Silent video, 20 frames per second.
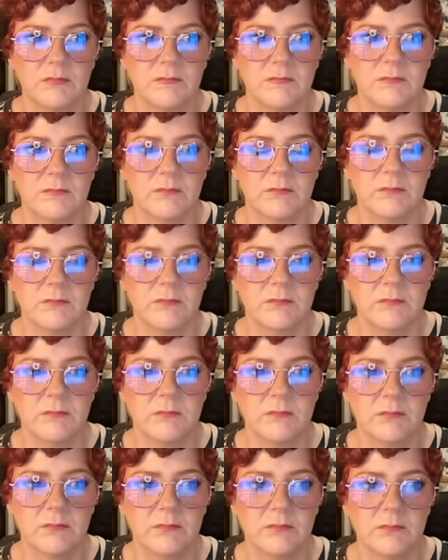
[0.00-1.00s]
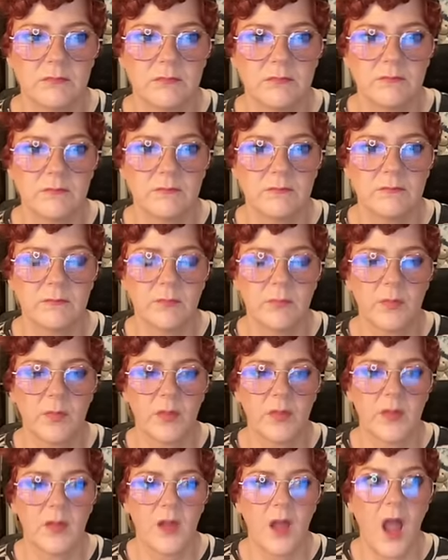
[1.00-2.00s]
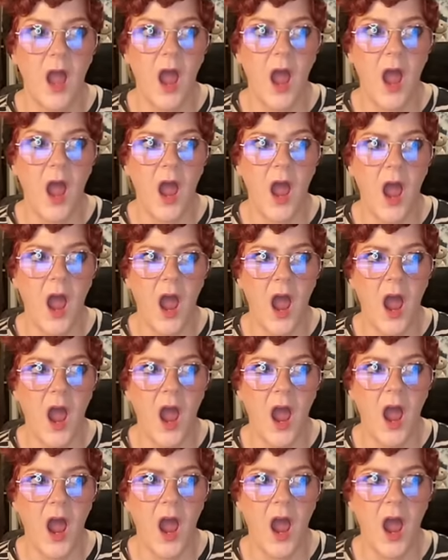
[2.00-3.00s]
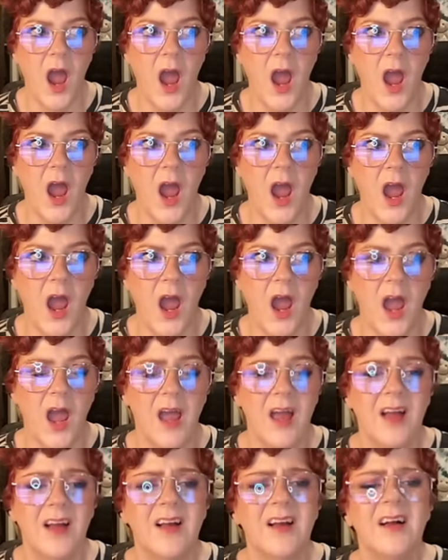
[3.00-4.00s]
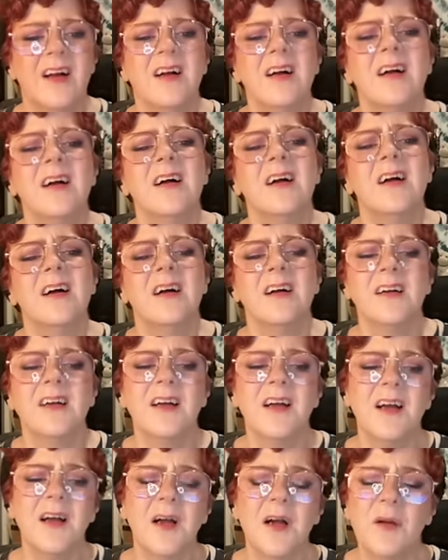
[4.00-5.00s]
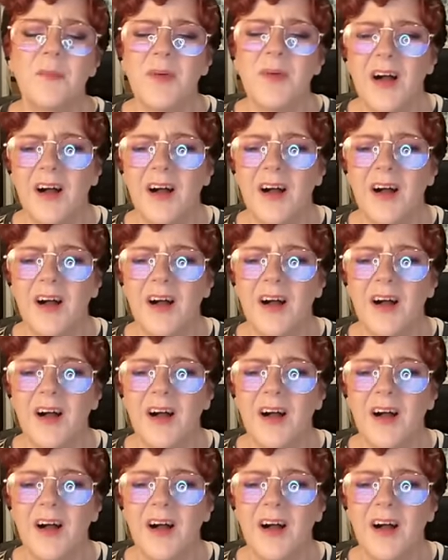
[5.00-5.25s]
No words are spoken by the person on screen.